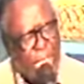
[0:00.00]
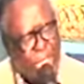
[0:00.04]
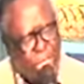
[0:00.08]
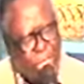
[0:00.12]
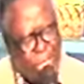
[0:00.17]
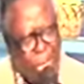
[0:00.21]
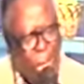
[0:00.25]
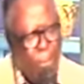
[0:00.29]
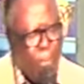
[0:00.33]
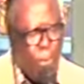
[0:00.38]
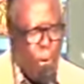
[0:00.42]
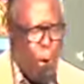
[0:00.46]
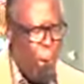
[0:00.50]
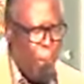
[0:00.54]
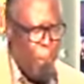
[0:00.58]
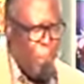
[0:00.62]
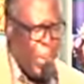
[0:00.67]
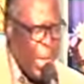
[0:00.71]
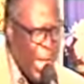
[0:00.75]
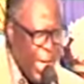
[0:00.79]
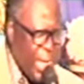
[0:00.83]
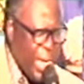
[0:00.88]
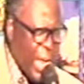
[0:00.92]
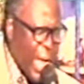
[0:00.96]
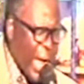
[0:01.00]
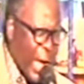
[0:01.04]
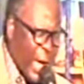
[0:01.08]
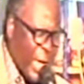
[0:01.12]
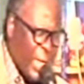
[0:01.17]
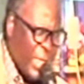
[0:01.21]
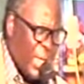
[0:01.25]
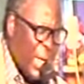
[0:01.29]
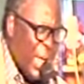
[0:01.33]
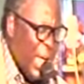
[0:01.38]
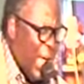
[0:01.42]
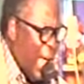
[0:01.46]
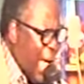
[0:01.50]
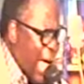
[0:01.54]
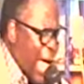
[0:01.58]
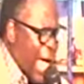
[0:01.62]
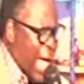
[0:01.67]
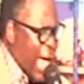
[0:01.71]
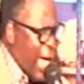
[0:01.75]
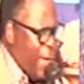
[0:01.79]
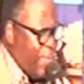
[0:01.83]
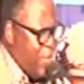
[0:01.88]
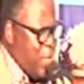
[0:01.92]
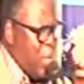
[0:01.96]
stop complaining i
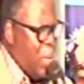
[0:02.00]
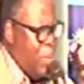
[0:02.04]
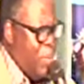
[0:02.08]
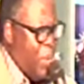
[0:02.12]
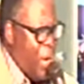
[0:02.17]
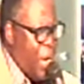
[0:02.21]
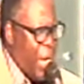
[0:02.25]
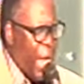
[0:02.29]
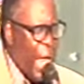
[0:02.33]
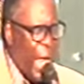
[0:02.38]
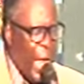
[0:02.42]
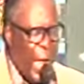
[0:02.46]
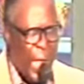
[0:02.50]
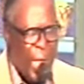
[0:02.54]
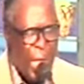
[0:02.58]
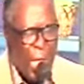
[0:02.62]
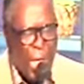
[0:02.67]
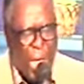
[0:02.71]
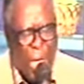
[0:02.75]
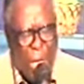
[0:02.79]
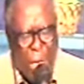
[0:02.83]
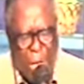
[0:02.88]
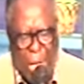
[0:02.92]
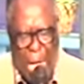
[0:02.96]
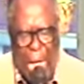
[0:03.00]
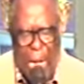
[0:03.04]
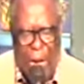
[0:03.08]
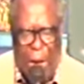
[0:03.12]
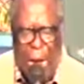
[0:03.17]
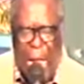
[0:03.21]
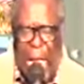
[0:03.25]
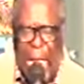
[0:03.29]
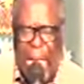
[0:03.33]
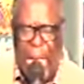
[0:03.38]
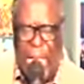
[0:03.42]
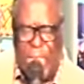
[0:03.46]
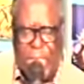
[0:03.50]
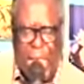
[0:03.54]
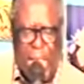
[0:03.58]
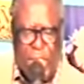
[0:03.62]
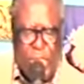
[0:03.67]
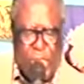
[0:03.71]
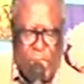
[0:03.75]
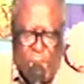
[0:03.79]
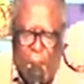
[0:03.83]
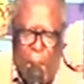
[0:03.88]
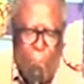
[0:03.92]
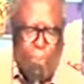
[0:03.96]
have no money arise and
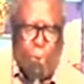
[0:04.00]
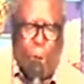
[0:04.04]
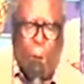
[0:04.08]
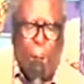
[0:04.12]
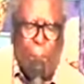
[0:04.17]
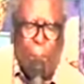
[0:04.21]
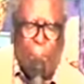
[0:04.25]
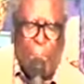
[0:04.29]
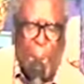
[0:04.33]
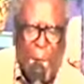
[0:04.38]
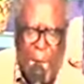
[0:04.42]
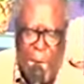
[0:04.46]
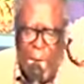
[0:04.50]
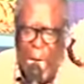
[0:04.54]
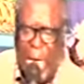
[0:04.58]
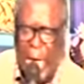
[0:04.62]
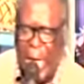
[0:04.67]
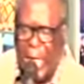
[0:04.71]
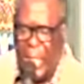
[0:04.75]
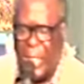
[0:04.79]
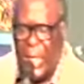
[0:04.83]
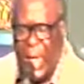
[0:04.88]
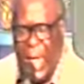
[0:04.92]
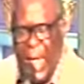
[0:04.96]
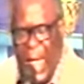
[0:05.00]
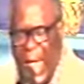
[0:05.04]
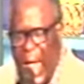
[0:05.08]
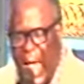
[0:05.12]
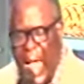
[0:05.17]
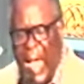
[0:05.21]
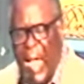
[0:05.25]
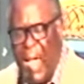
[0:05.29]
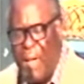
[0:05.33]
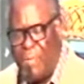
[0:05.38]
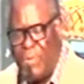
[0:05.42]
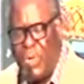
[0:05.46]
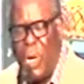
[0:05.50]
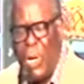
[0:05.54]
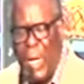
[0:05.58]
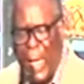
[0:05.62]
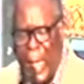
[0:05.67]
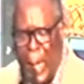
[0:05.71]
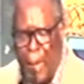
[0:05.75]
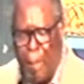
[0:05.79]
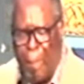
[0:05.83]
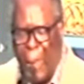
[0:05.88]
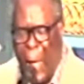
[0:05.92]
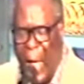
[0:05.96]
stop complaining i have no
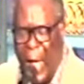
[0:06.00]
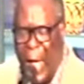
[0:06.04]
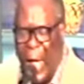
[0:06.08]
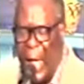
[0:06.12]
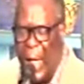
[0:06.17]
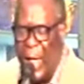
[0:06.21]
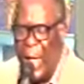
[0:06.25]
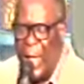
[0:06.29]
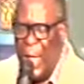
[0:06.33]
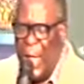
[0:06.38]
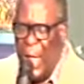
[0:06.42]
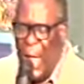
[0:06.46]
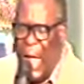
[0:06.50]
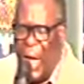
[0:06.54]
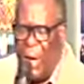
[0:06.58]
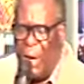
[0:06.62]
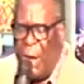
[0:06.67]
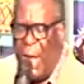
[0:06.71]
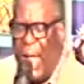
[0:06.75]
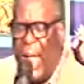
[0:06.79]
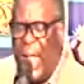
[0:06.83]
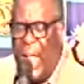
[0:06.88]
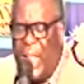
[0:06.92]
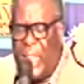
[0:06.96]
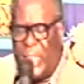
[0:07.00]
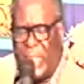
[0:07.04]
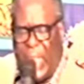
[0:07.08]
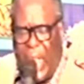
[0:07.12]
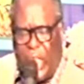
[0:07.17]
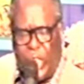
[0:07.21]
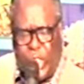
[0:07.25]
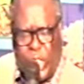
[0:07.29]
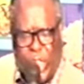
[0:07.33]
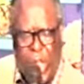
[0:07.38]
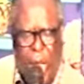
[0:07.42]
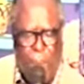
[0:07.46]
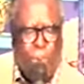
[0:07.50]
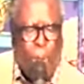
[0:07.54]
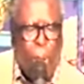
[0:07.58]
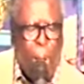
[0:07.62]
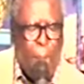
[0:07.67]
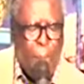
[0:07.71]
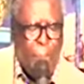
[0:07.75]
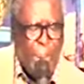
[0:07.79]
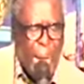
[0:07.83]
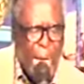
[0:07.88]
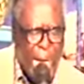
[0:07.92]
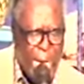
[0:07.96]
helper arise and stop
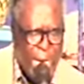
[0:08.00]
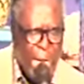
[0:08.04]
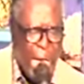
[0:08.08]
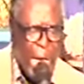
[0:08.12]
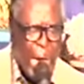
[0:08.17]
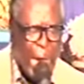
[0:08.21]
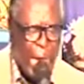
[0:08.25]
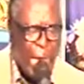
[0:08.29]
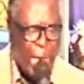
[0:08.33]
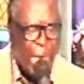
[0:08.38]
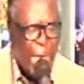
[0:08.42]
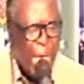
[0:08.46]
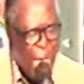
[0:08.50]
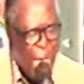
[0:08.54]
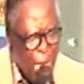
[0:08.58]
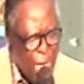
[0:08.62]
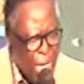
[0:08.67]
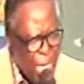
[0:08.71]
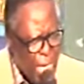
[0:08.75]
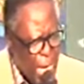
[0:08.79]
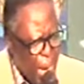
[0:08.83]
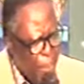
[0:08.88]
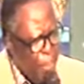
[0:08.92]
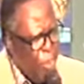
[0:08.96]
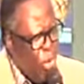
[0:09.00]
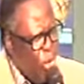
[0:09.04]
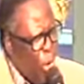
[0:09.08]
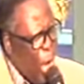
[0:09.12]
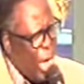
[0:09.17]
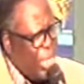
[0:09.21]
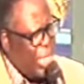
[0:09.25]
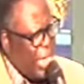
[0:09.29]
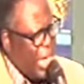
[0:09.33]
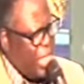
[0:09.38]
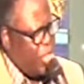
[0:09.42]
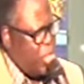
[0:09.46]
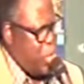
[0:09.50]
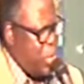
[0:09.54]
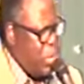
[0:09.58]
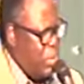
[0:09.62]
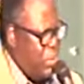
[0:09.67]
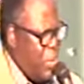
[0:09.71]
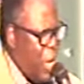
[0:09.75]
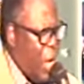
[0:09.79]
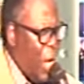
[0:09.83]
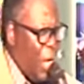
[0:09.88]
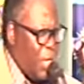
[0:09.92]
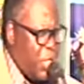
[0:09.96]
complaining the work is too
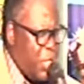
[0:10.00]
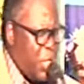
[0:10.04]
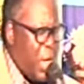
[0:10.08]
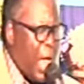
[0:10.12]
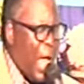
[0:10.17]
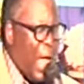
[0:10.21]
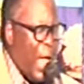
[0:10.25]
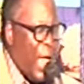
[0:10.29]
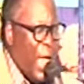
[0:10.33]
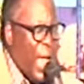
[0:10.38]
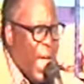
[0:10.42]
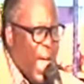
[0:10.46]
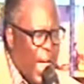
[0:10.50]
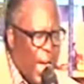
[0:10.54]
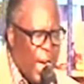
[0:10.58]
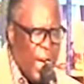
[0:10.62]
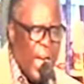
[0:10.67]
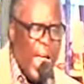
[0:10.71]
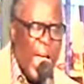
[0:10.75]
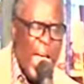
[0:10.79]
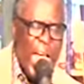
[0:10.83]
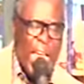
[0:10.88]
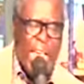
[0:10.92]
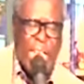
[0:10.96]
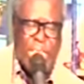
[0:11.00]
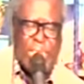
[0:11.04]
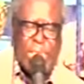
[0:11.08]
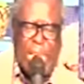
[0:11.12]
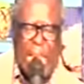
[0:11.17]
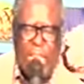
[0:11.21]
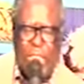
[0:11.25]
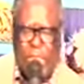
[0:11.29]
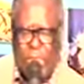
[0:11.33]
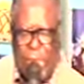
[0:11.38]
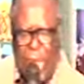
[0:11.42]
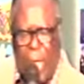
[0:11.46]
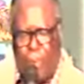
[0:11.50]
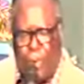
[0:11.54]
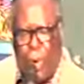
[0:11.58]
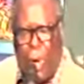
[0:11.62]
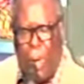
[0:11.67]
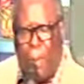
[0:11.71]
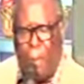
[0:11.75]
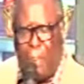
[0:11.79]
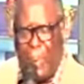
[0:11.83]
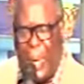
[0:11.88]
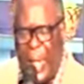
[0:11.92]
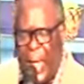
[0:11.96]
much. Arise and stop
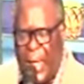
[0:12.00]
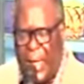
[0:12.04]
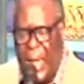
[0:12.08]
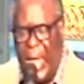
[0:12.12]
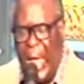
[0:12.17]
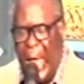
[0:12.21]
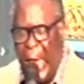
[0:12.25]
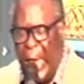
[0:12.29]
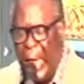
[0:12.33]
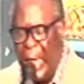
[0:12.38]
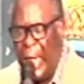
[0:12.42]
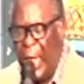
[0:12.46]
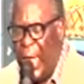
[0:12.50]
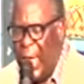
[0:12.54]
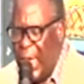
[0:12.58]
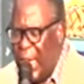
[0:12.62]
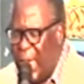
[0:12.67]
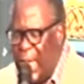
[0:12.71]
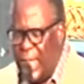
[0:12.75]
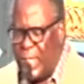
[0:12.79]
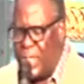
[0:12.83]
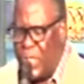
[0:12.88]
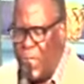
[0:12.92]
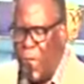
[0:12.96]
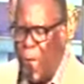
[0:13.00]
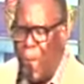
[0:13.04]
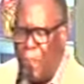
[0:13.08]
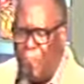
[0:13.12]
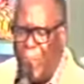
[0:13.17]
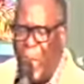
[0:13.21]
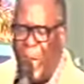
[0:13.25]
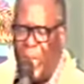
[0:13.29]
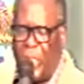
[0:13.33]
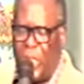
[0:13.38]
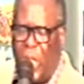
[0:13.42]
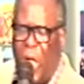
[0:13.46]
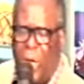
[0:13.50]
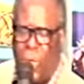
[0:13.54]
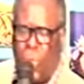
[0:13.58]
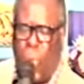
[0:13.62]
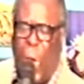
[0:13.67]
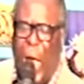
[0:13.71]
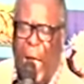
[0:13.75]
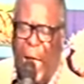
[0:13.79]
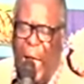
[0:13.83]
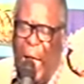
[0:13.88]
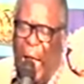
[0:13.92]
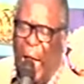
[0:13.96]
complaining. It's not been done
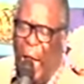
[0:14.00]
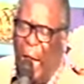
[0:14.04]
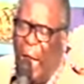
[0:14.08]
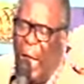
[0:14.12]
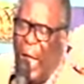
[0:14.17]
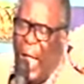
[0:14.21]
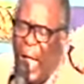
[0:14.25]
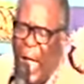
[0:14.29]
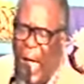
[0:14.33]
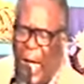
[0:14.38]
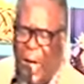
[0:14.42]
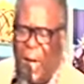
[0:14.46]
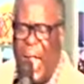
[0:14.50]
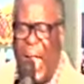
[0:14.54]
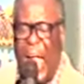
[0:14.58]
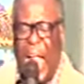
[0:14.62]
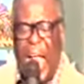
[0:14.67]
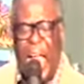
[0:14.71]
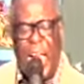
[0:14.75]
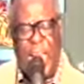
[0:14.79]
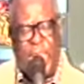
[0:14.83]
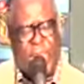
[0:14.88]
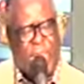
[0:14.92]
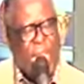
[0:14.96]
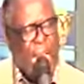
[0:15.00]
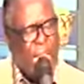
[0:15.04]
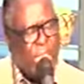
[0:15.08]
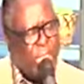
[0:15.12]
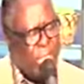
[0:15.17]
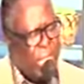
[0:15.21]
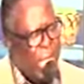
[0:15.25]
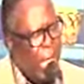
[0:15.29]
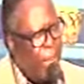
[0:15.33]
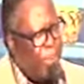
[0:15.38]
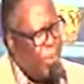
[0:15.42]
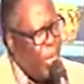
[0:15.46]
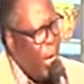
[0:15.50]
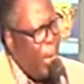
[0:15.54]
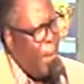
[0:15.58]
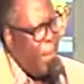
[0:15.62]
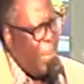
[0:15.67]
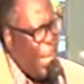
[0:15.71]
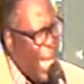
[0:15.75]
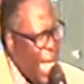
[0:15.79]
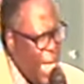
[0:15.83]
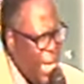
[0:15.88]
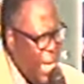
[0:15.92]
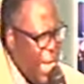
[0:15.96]
well. Arise and stop
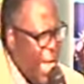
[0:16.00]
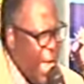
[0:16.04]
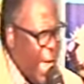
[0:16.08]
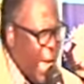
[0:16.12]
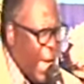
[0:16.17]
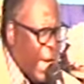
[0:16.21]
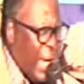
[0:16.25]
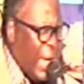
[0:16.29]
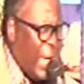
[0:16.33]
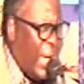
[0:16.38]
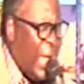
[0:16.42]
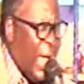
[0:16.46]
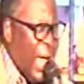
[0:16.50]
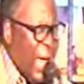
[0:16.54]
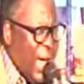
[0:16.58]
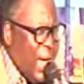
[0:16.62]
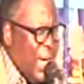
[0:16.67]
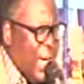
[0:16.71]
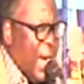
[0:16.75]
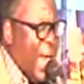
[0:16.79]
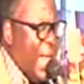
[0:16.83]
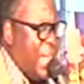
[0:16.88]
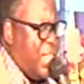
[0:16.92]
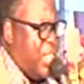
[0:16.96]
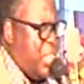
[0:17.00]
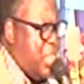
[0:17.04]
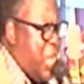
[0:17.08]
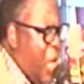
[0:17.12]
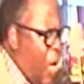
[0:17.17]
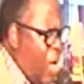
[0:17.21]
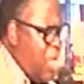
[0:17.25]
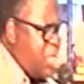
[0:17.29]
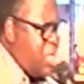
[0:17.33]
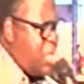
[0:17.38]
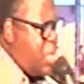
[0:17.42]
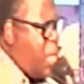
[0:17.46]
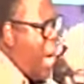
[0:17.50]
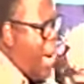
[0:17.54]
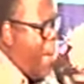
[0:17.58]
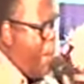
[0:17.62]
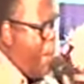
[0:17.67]
complaining. Redosca